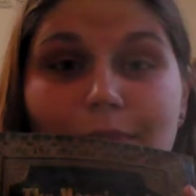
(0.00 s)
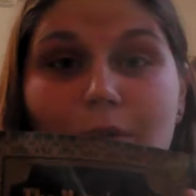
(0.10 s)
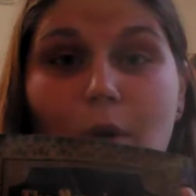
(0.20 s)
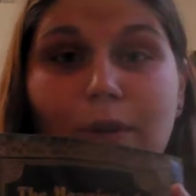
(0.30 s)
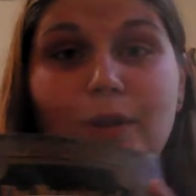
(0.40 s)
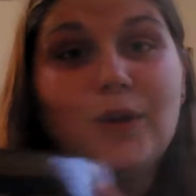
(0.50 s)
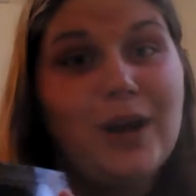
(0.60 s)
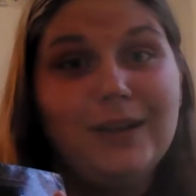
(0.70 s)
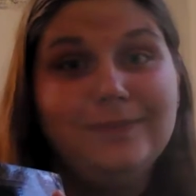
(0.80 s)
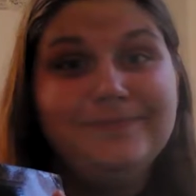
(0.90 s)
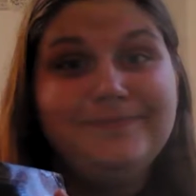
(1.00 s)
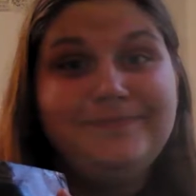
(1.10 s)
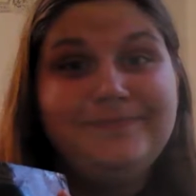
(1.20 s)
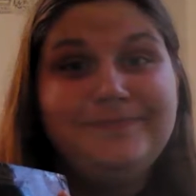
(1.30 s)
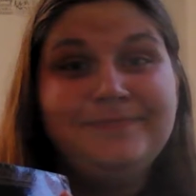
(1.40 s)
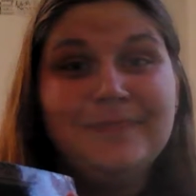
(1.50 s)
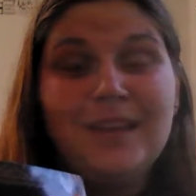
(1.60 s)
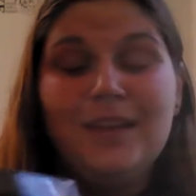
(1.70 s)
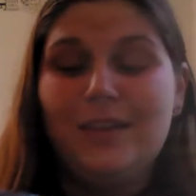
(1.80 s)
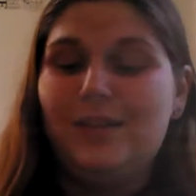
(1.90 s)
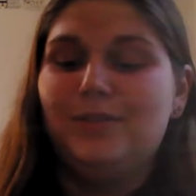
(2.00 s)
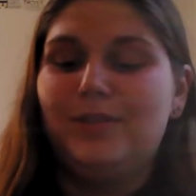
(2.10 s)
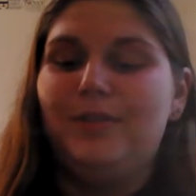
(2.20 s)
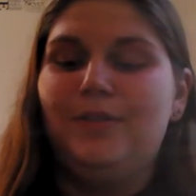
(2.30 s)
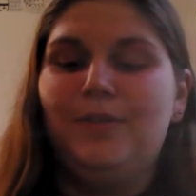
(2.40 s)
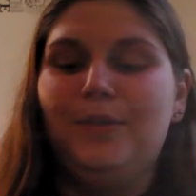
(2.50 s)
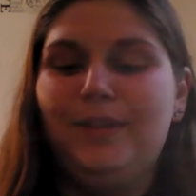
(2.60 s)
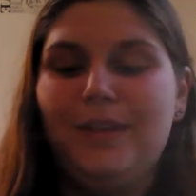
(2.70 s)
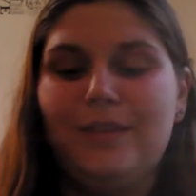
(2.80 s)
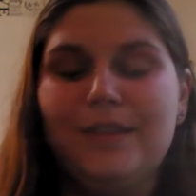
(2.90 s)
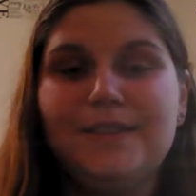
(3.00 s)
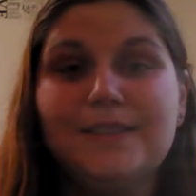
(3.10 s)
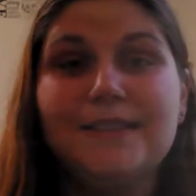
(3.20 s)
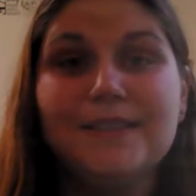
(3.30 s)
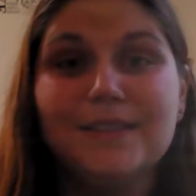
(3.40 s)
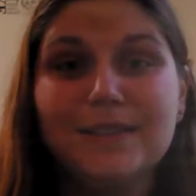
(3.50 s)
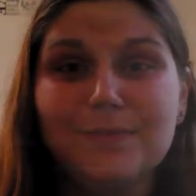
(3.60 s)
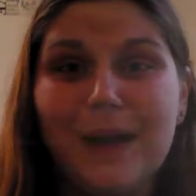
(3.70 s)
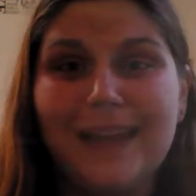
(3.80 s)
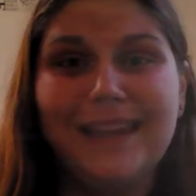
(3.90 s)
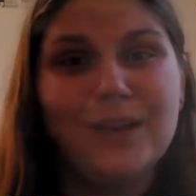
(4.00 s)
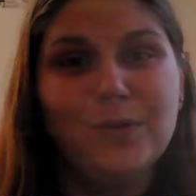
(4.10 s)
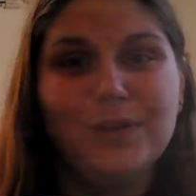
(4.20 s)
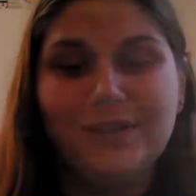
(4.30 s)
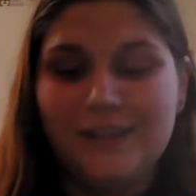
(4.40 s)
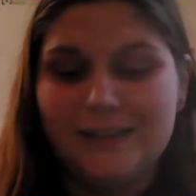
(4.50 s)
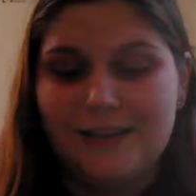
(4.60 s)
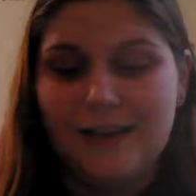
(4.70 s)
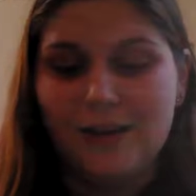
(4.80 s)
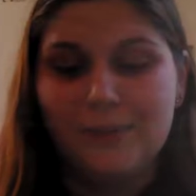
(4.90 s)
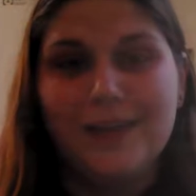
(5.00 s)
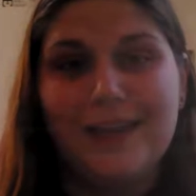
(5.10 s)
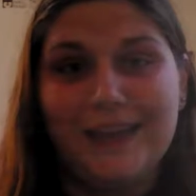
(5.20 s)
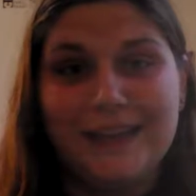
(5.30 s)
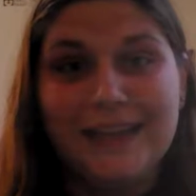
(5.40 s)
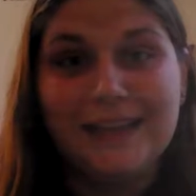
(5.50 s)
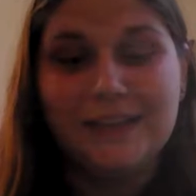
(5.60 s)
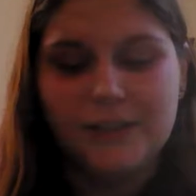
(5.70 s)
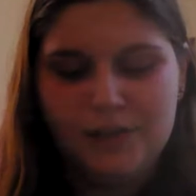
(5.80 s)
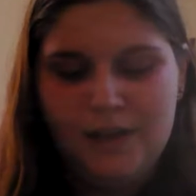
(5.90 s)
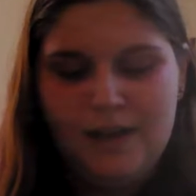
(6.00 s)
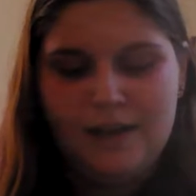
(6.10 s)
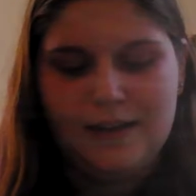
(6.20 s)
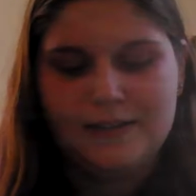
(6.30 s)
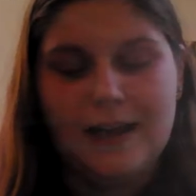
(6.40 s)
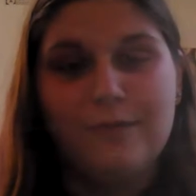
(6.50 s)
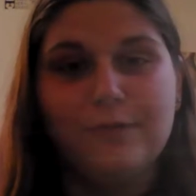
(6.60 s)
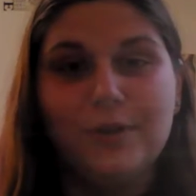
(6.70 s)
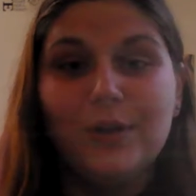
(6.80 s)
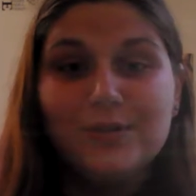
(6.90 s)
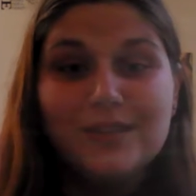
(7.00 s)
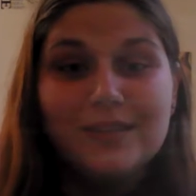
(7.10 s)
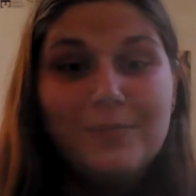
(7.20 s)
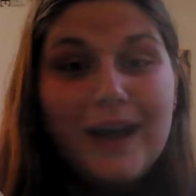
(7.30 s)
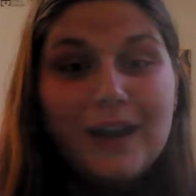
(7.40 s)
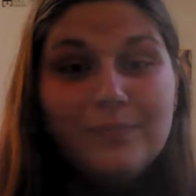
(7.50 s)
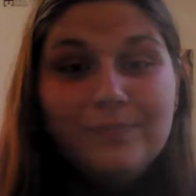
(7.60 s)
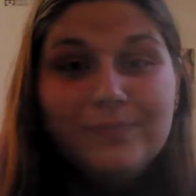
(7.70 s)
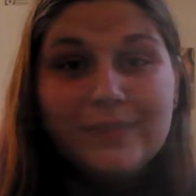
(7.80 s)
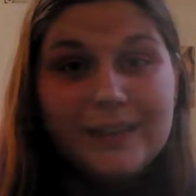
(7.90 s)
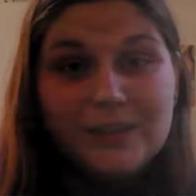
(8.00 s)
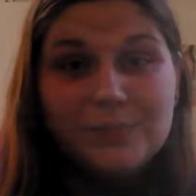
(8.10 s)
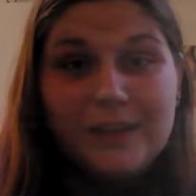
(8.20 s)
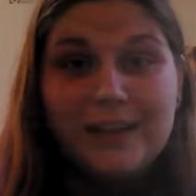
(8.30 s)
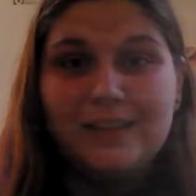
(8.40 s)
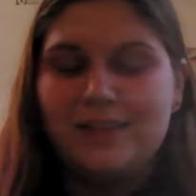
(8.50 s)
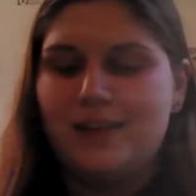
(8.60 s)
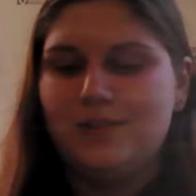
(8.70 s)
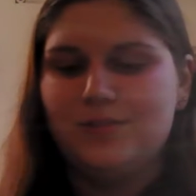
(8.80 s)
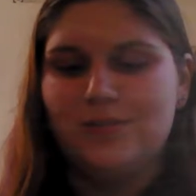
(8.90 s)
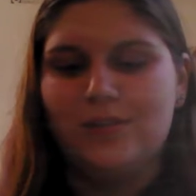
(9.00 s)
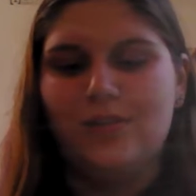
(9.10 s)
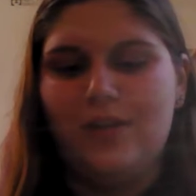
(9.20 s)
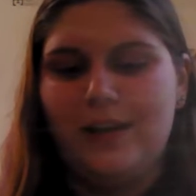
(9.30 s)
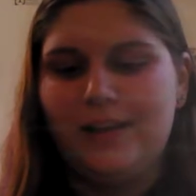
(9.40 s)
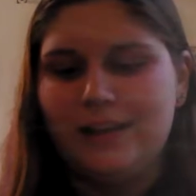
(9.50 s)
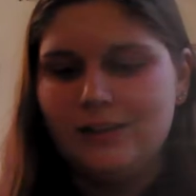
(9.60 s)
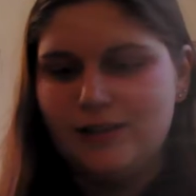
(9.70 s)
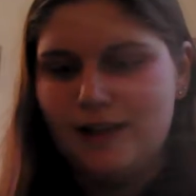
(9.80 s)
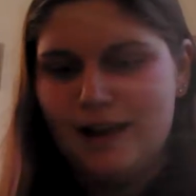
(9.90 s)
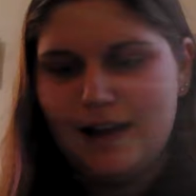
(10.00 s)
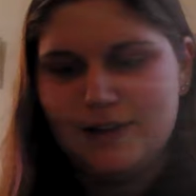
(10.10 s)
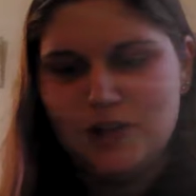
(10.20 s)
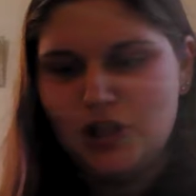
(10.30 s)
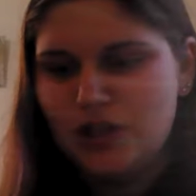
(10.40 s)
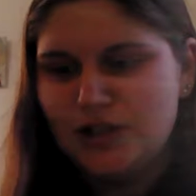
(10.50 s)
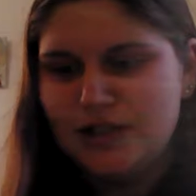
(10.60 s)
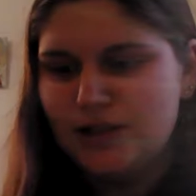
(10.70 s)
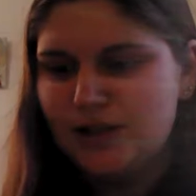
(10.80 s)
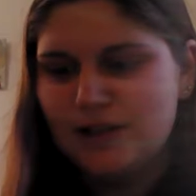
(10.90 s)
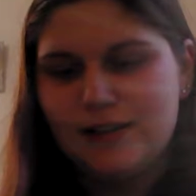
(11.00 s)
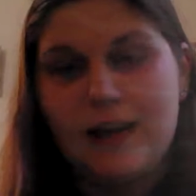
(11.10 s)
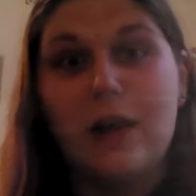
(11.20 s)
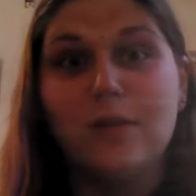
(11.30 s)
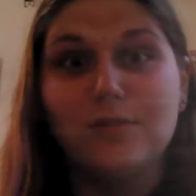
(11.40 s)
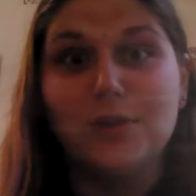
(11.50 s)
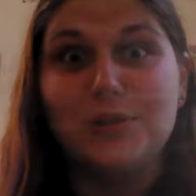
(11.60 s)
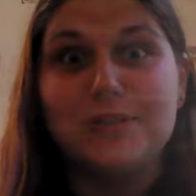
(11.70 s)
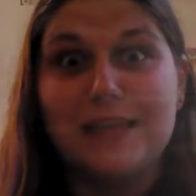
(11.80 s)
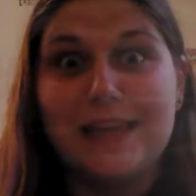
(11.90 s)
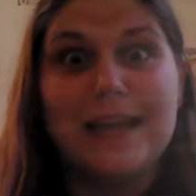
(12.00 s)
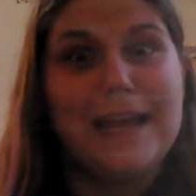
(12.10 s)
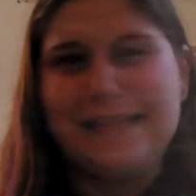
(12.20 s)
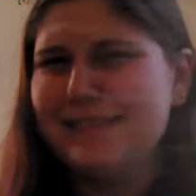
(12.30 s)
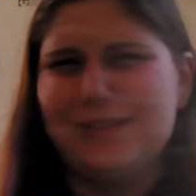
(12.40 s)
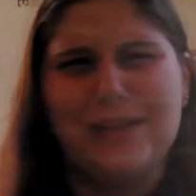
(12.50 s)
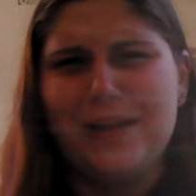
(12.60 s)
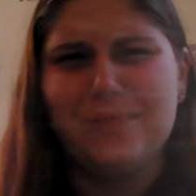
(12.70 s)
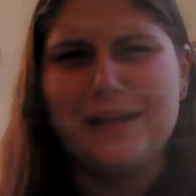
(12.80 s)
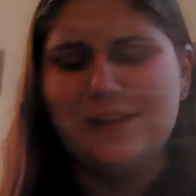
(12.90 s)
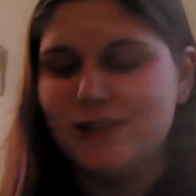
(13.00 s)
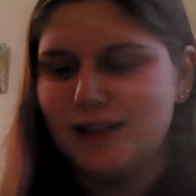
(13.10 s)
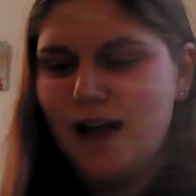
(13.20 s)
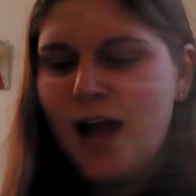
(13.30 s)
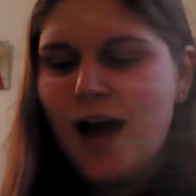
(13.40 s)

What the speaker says: Holy Quran. So this is bilingual, it's in Arabic and English, and it's got footnotes at the bottom explaining things, the Quranic exegesis, however you say that, I still can't pronounce it.